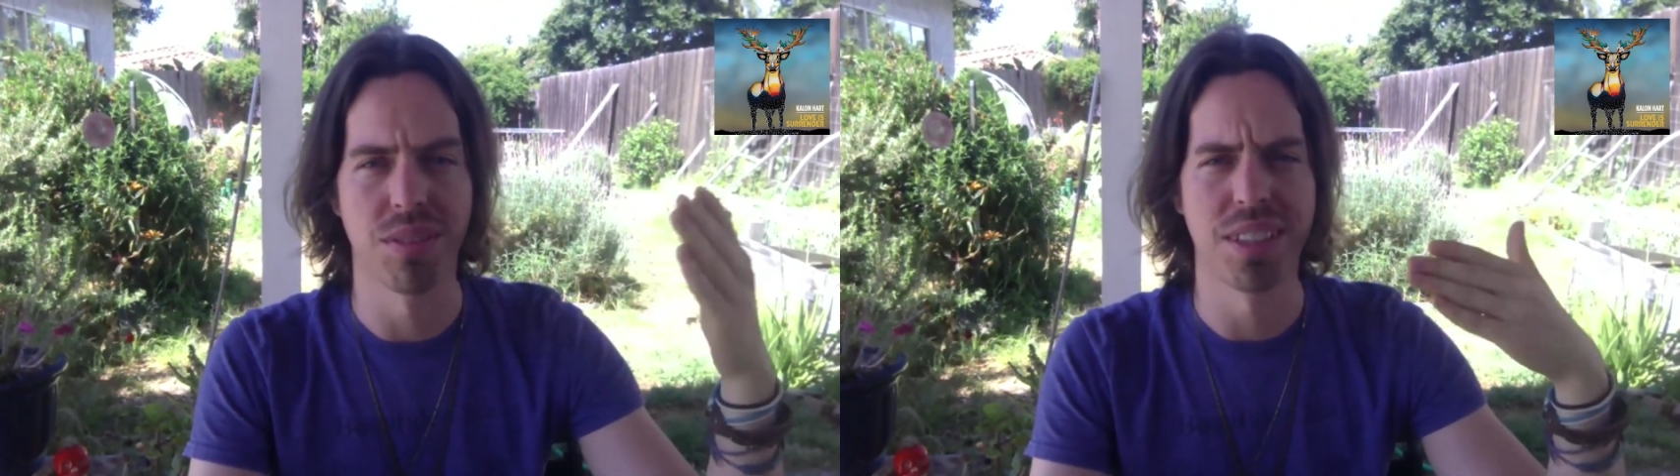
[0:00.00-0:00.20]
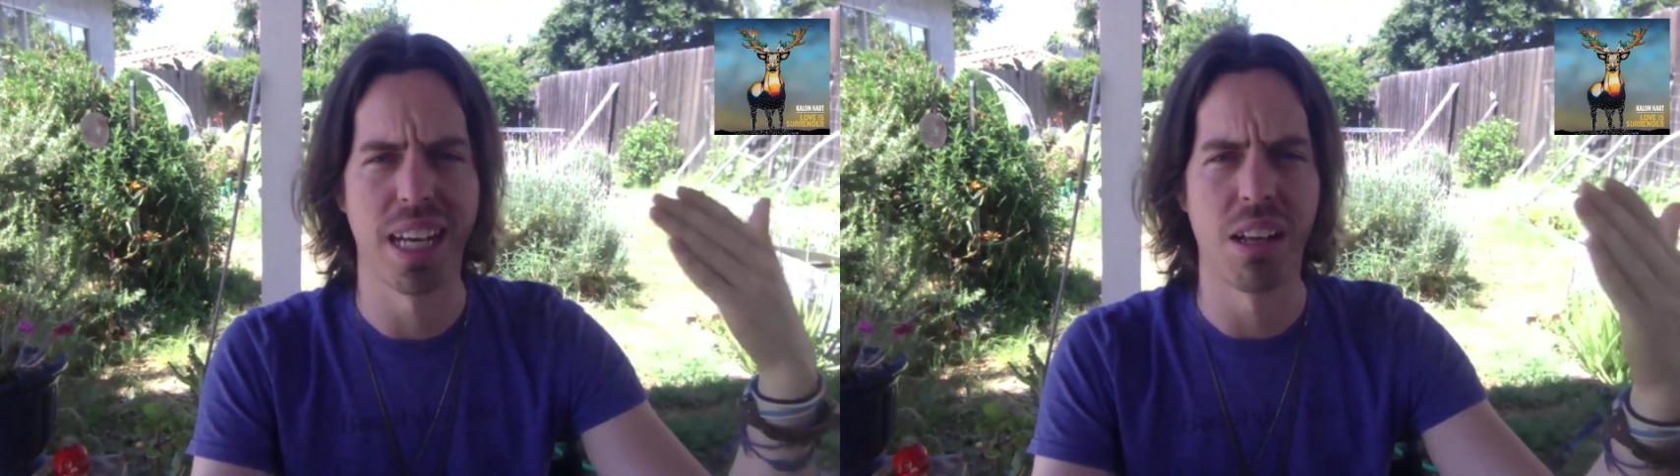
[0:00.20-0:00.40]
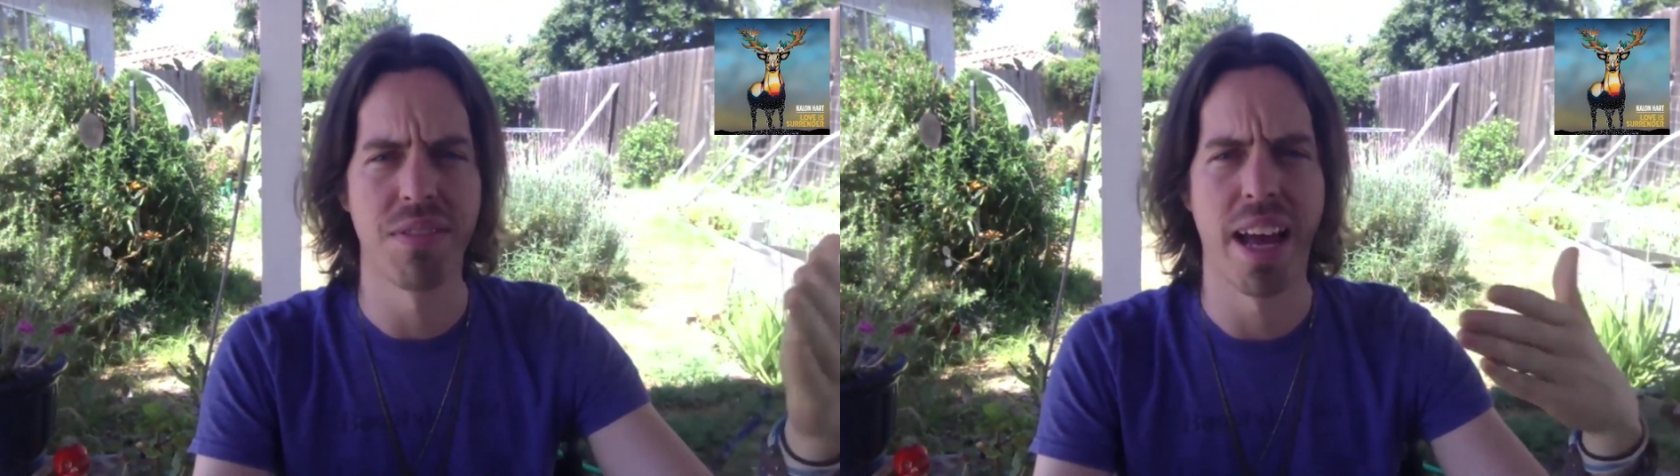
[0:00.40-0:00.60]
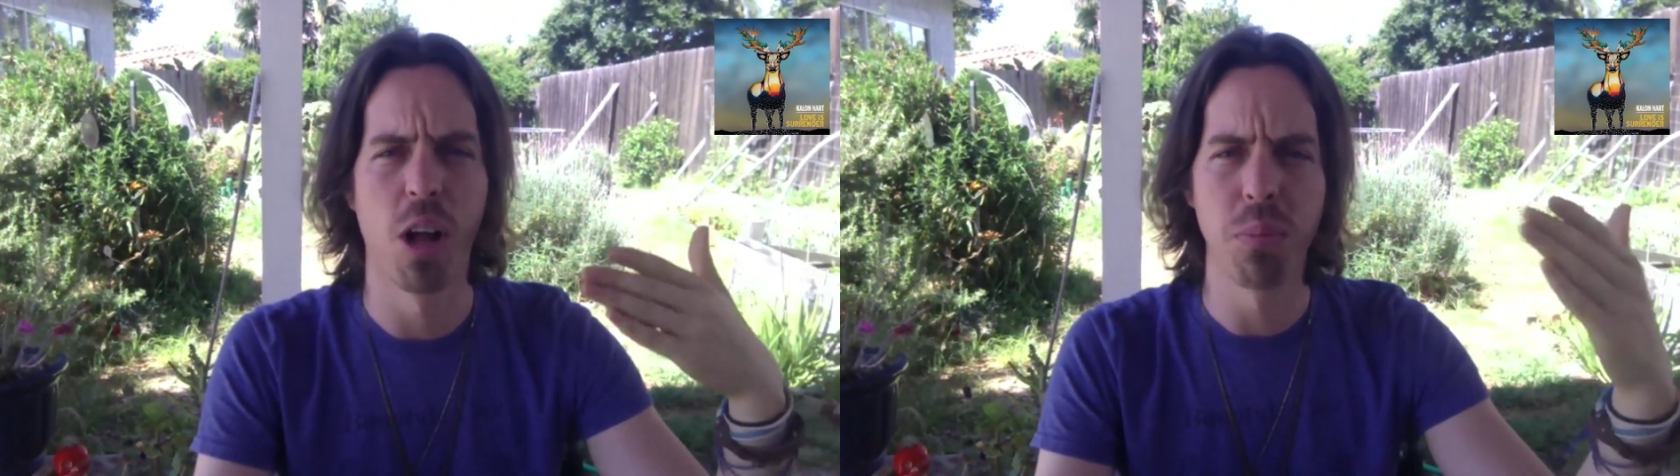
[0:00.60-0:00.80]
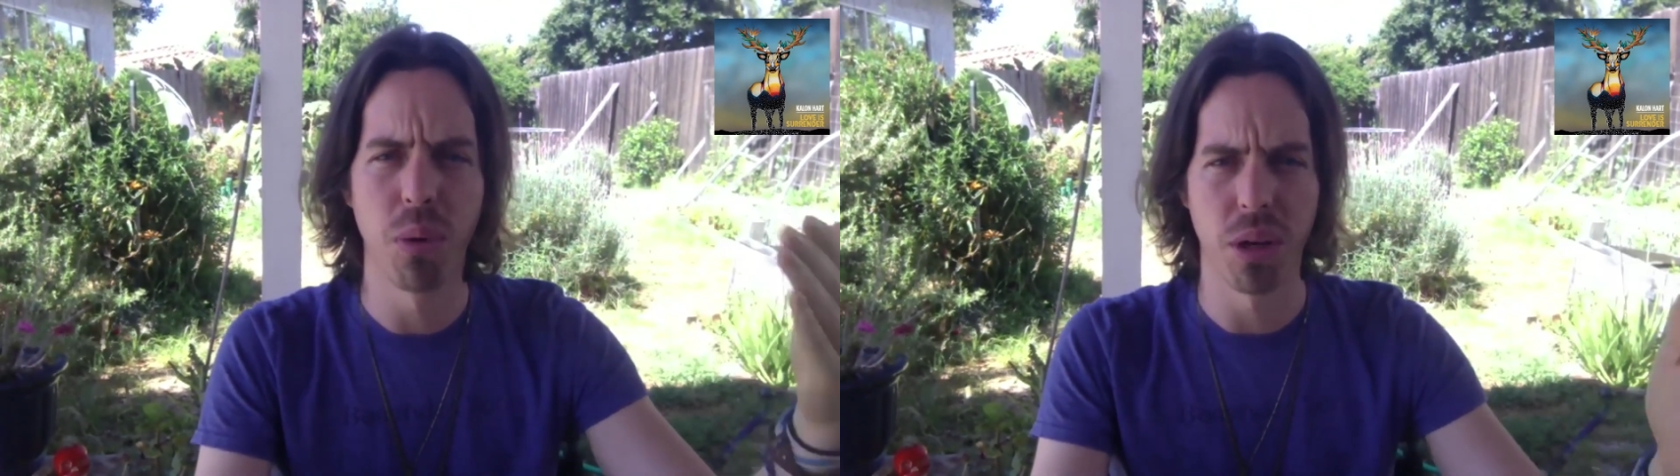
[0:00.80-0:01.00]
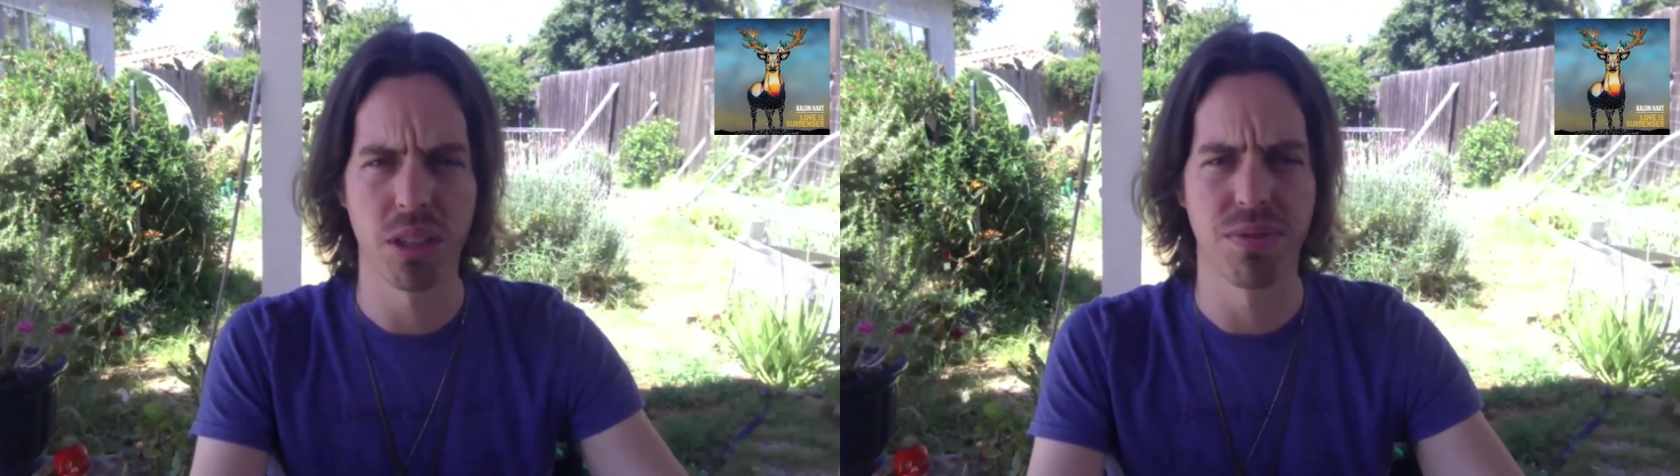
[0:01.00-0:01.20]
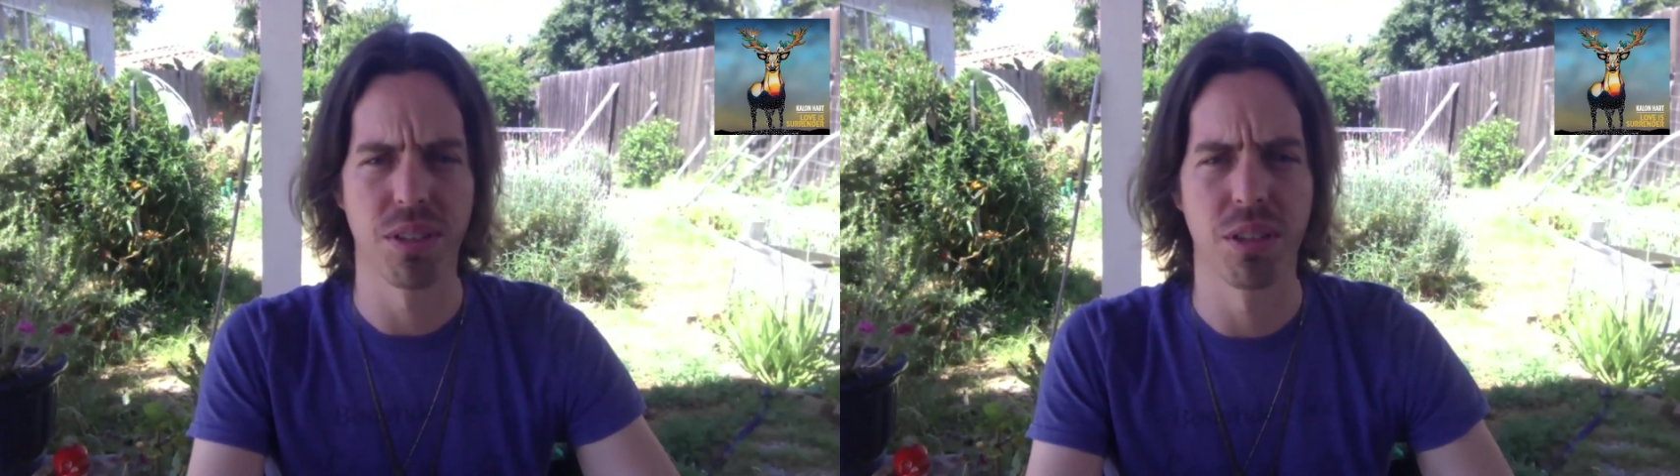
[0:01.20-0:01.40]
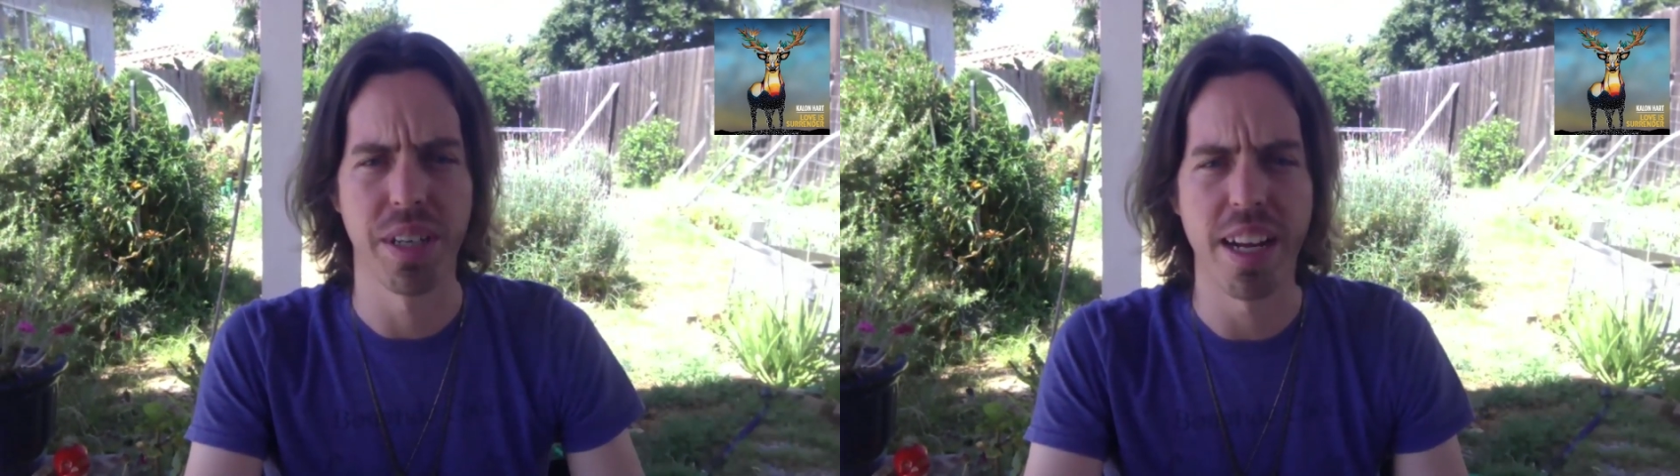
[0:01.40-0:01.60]
of self-help books
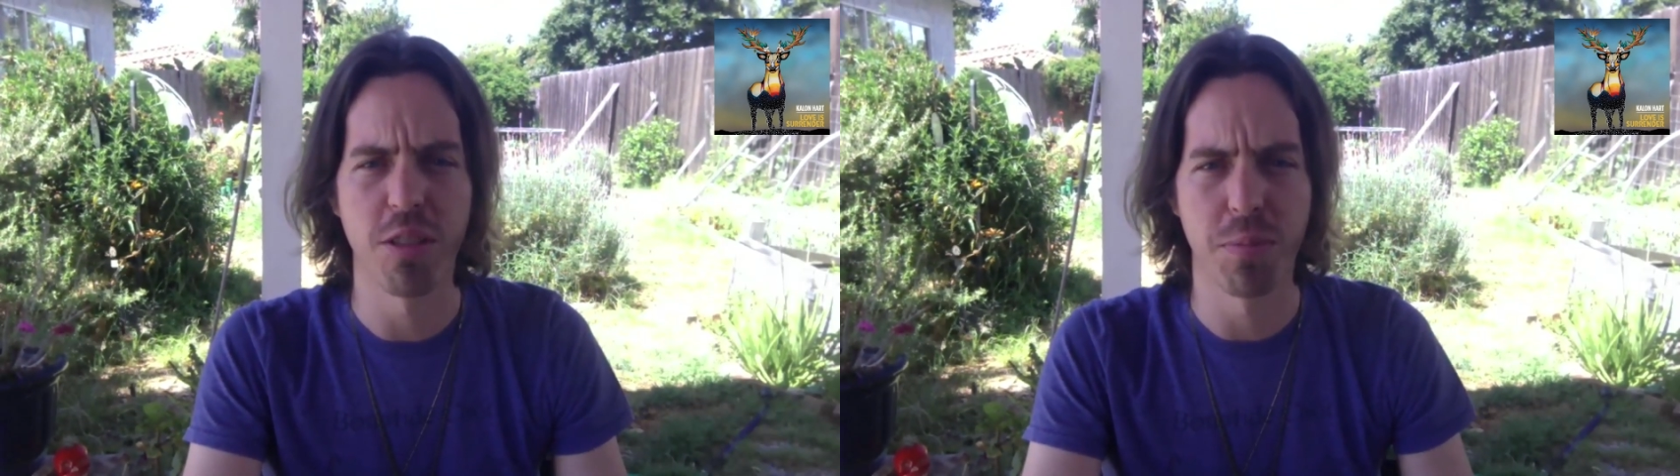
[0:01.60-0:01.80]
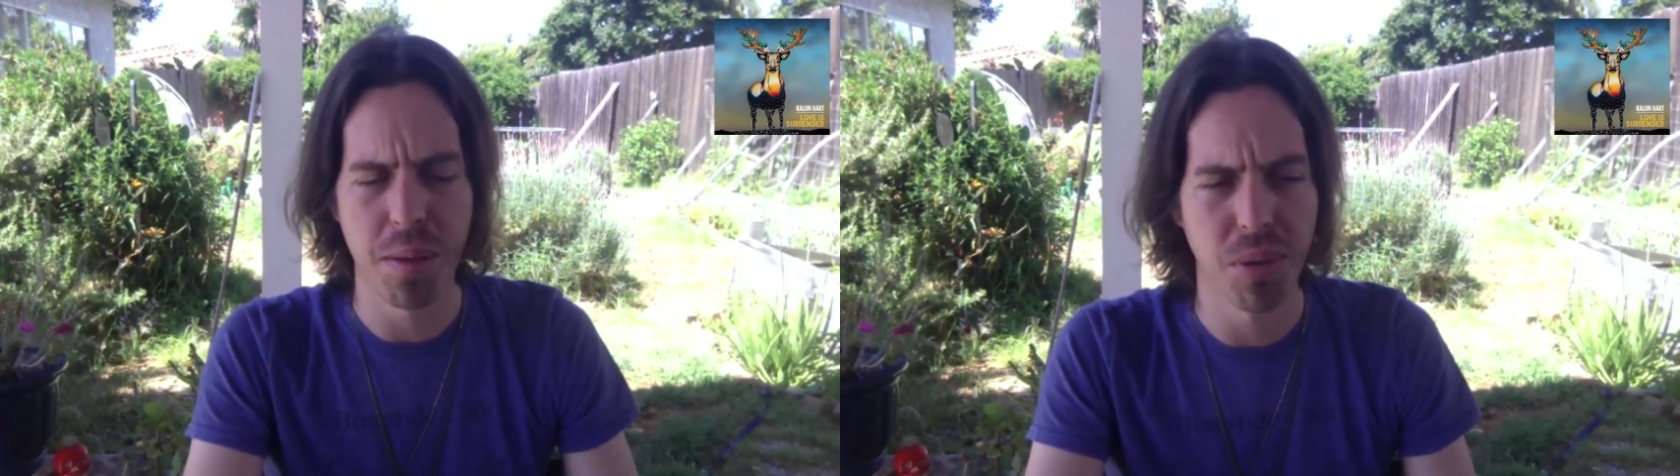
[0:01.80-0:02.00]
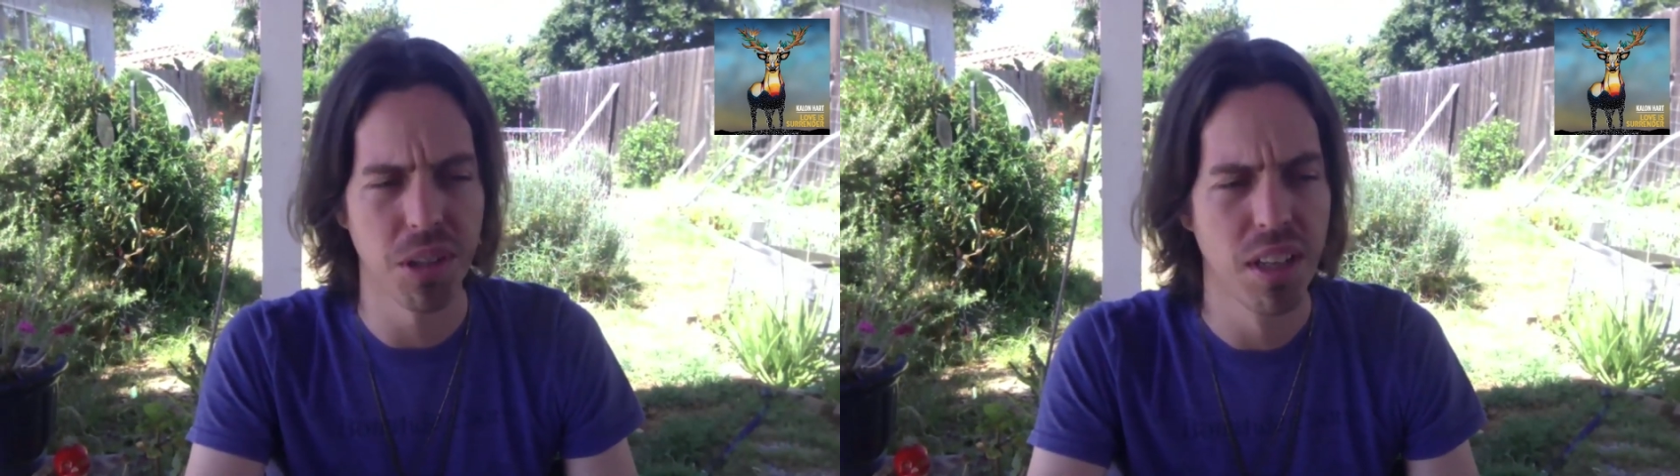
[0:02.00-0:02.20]
for creative people